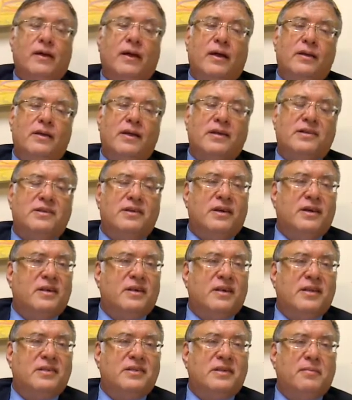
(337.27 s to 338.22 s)

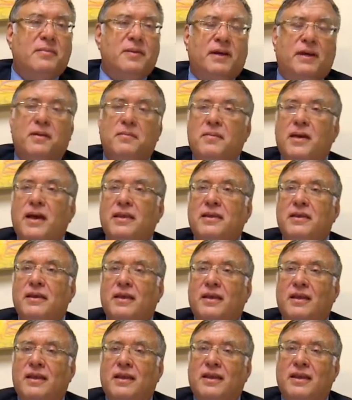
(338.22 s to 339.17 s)
That's to be commended.
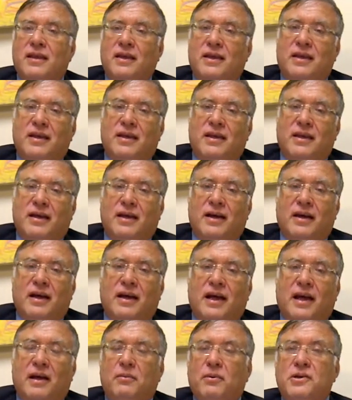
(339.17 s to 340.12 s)

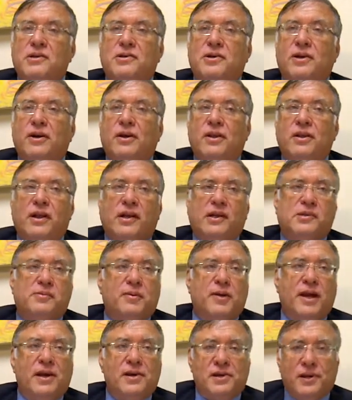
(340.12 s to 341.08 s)
I once heard an
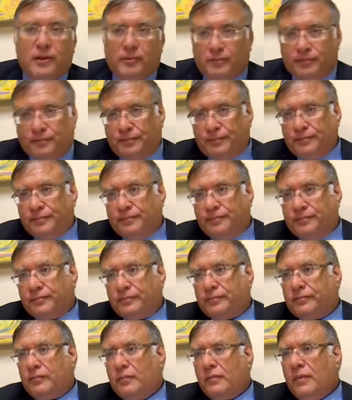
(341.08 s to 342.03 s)
explanation
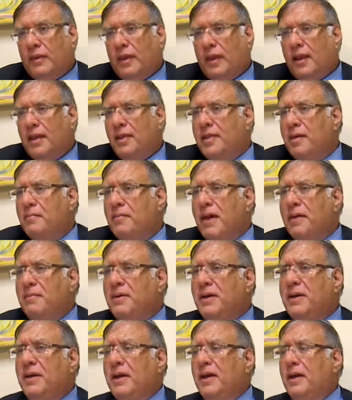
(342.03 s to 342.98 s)
that
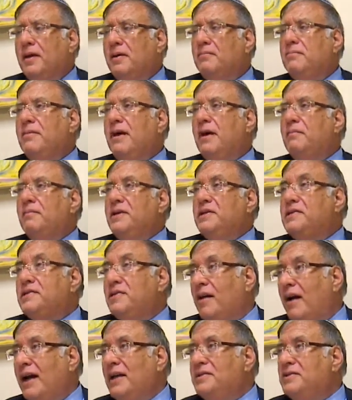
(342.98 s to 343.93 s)
maybe
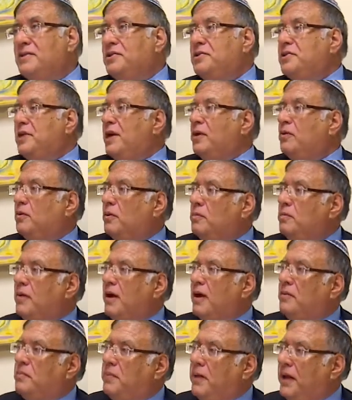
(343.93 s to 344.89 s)
besides the general
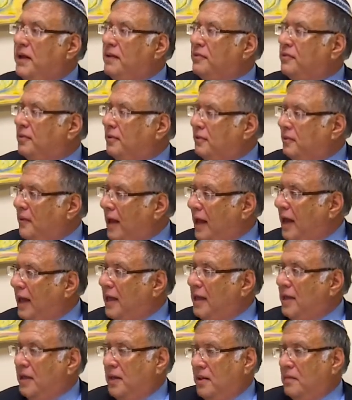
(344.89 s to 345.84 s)
marbeh Torah,
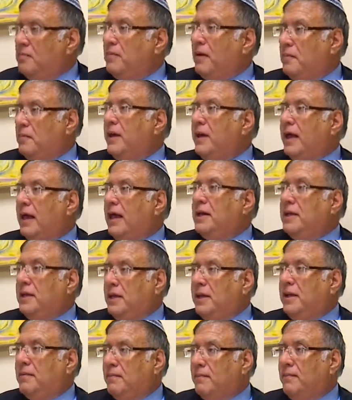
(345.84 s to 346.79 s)
marbeh
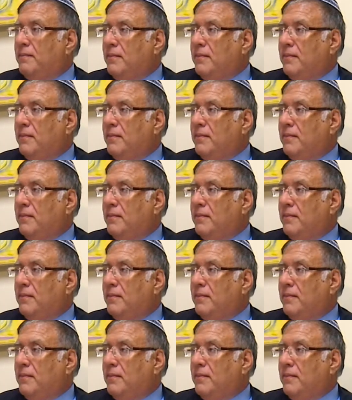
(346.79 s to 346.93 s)
Chaim,